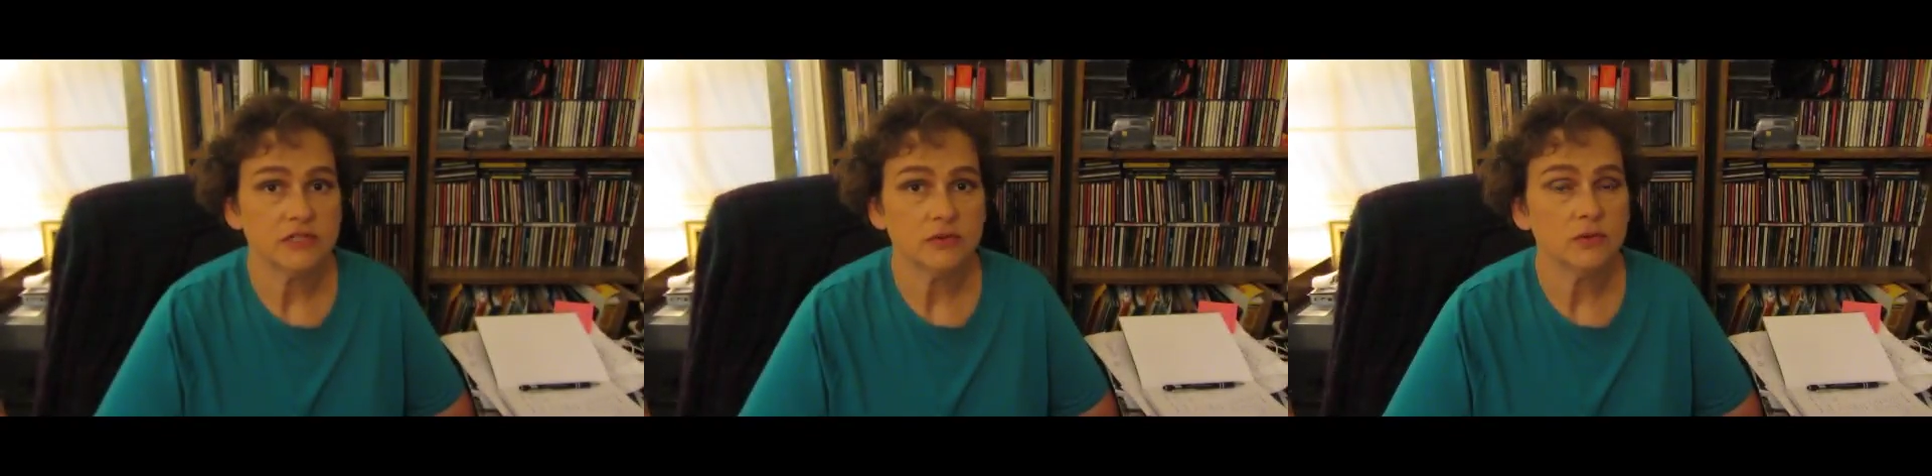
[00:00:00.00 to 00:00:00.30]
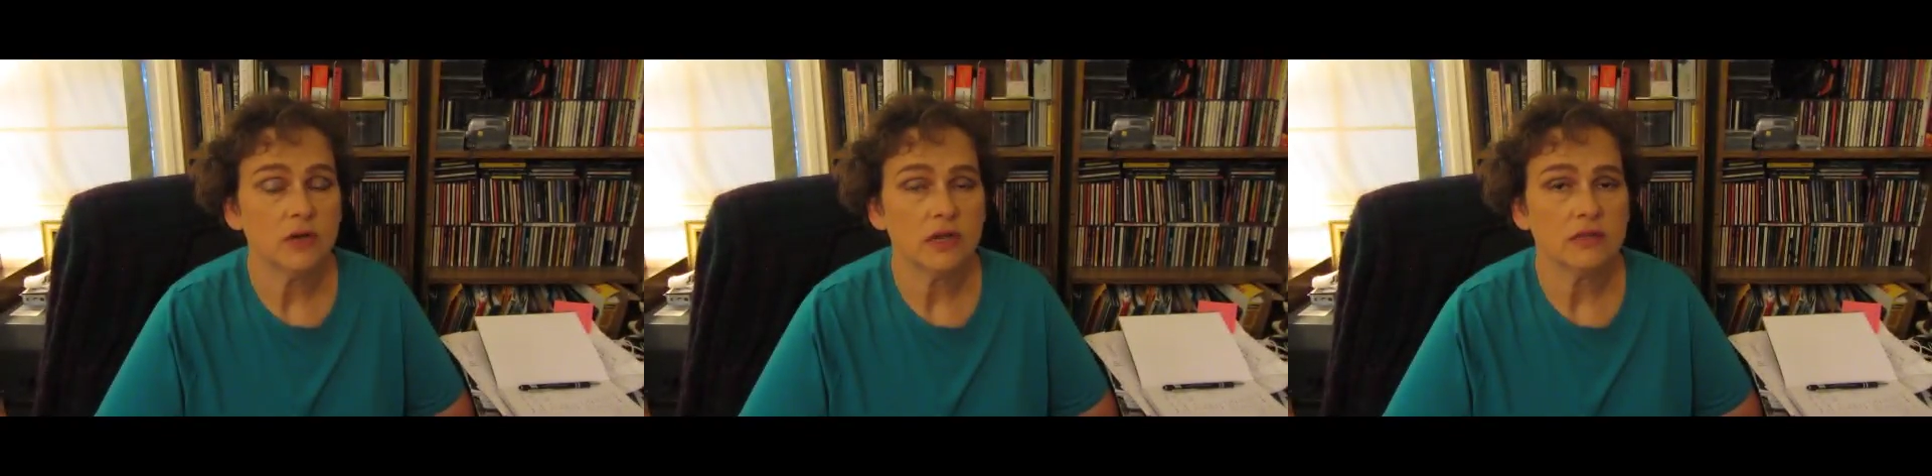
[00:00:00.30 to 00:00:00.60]
He
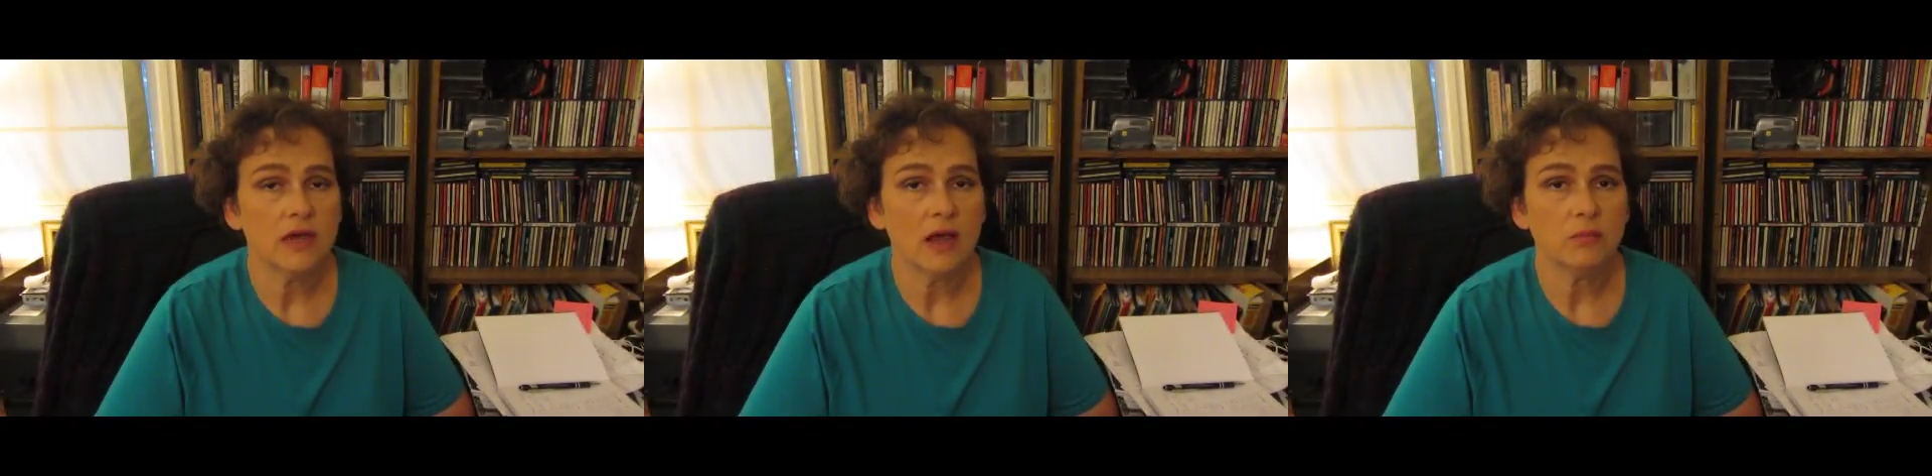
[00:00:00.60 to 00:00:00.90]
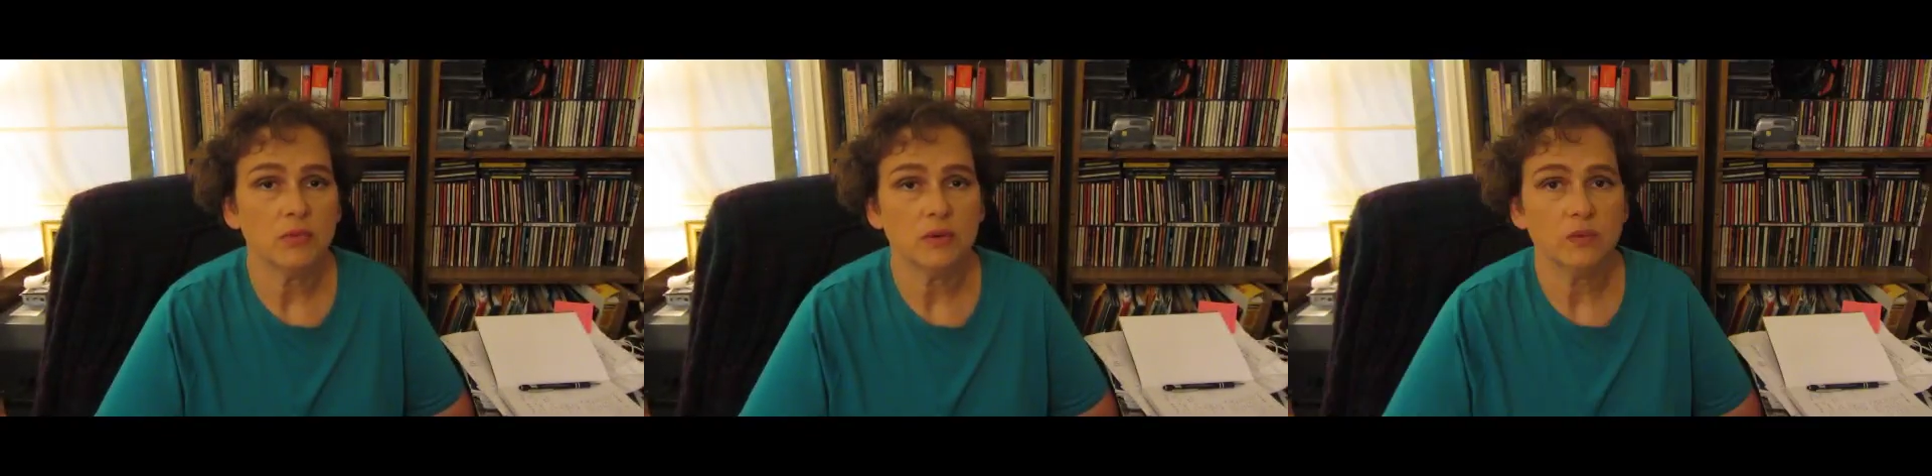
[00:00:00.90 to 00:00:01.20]
grew out of
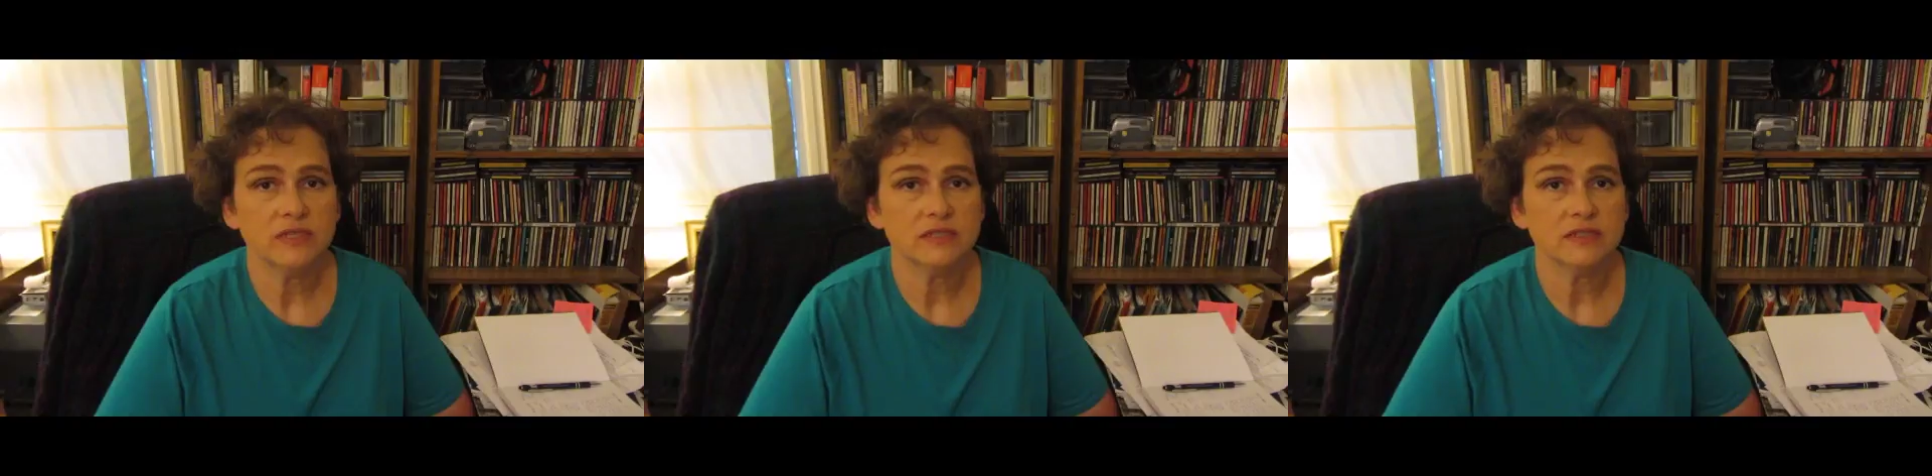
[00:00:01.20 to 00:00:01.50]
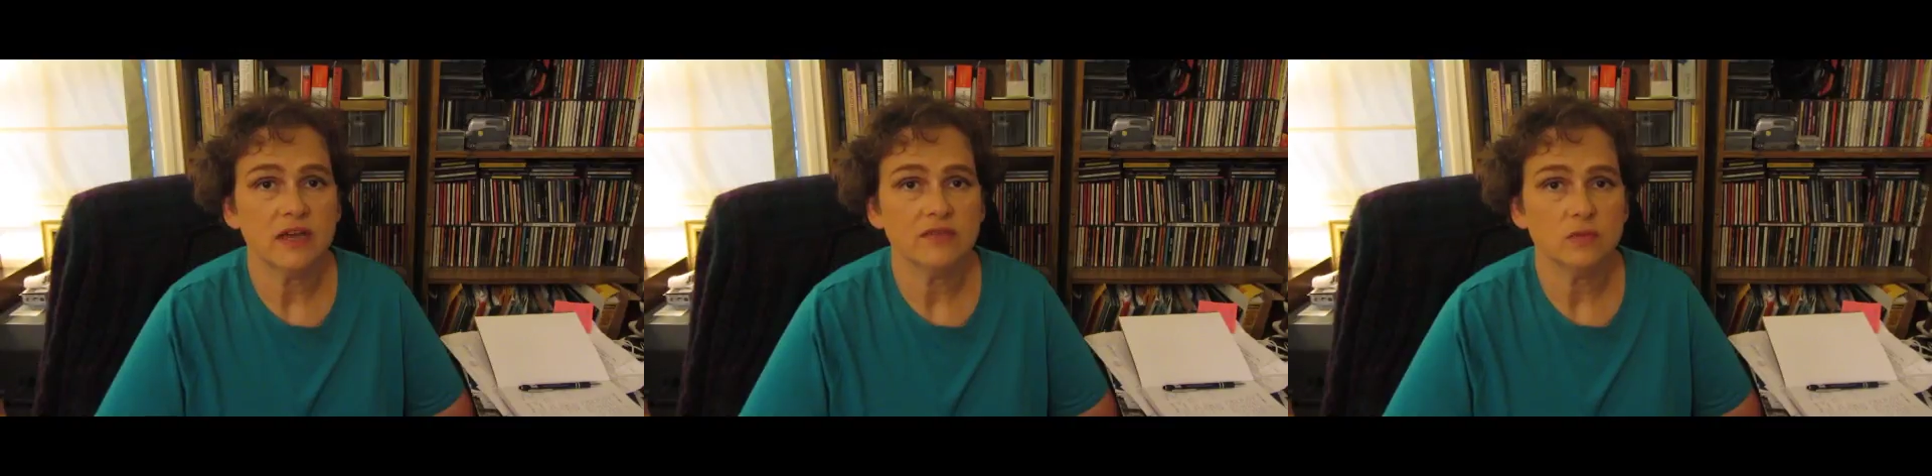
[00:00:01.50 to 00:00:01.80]
that, but we still
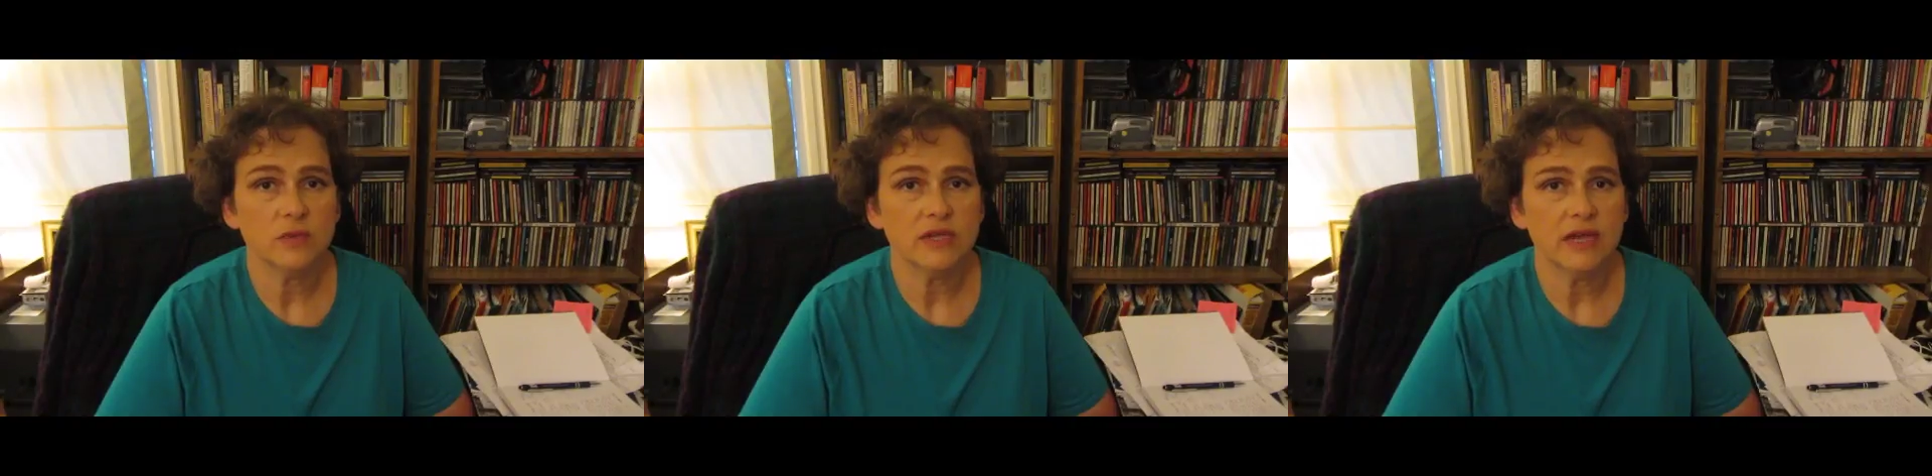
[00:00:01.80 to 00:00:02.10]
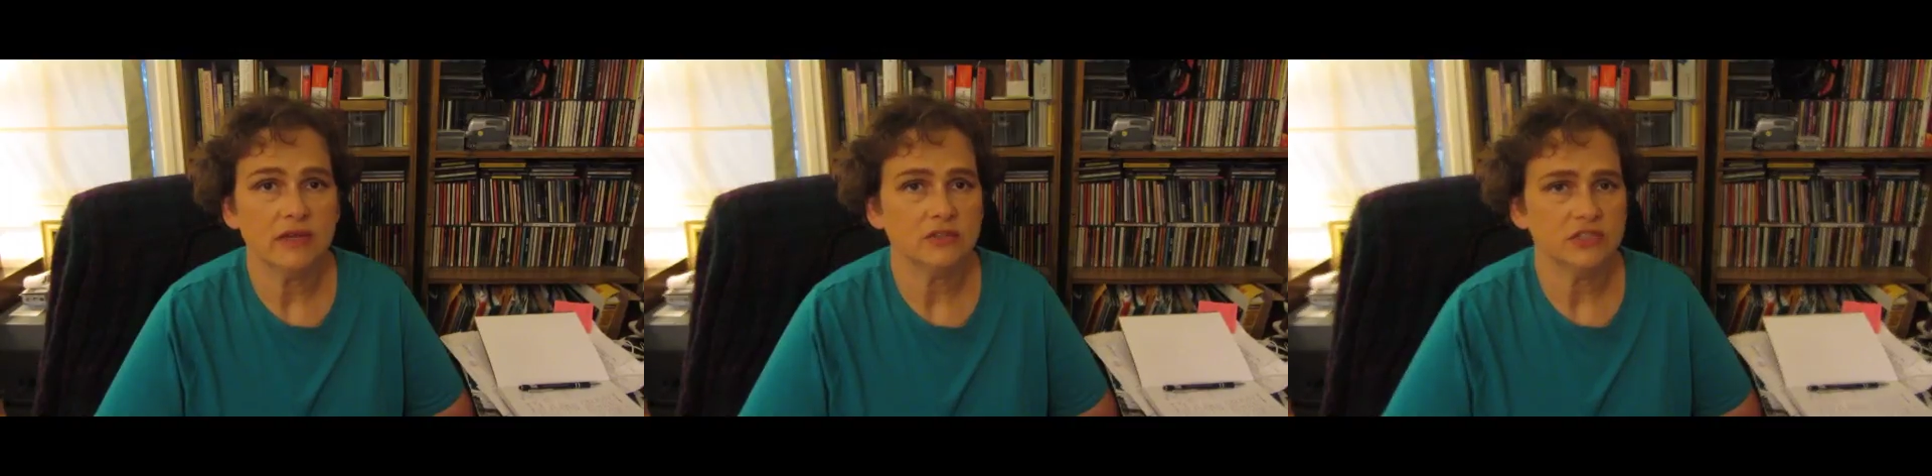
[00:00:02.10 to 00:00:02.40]
have the wheat
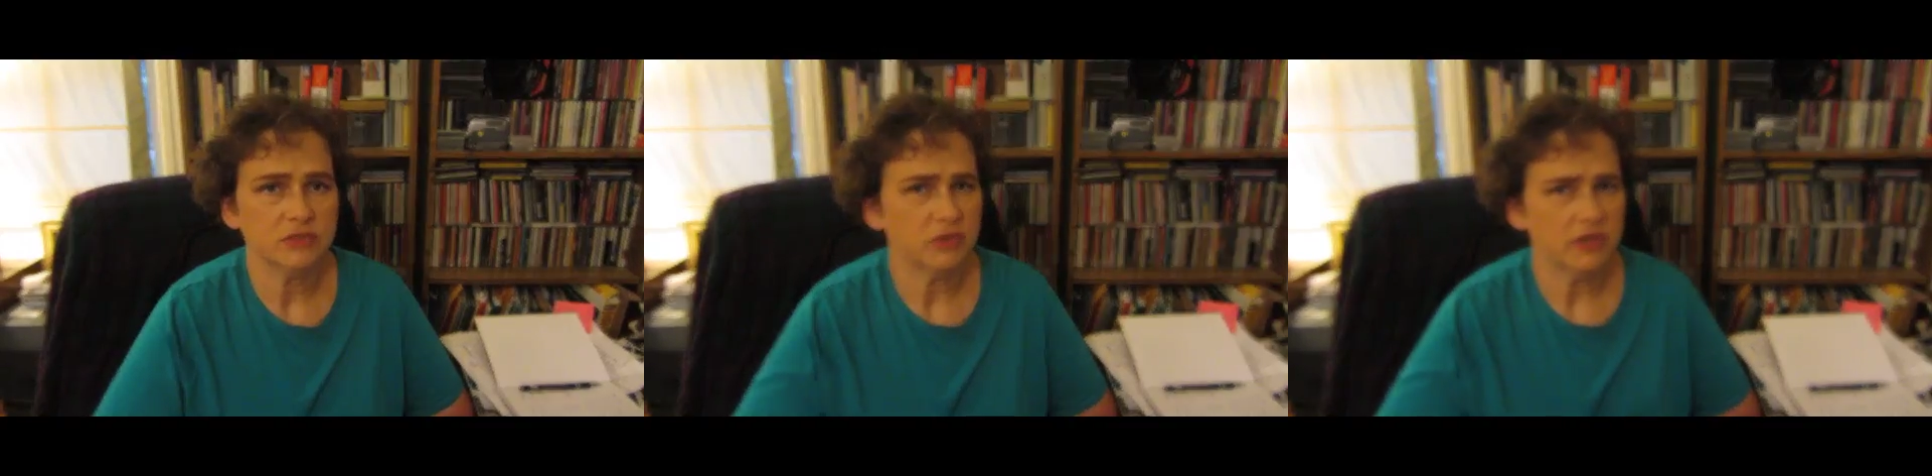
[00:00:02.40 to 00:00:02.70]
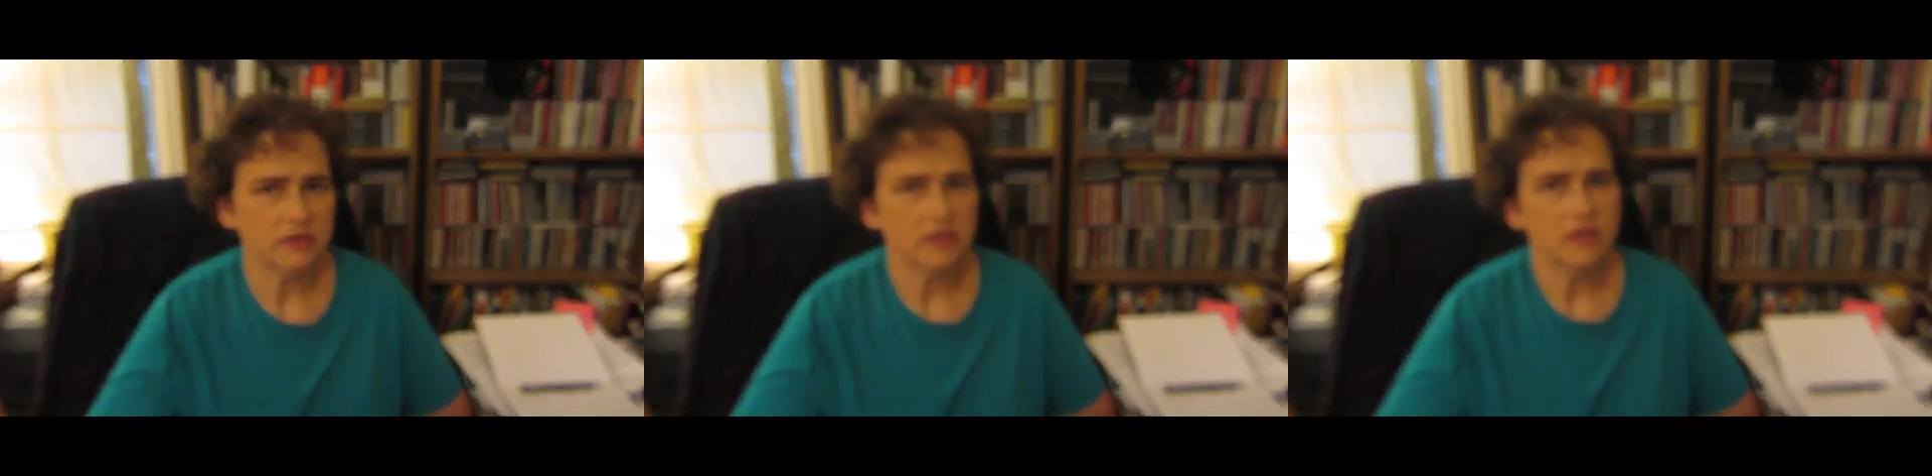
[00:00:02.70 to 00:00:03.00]
allergy. But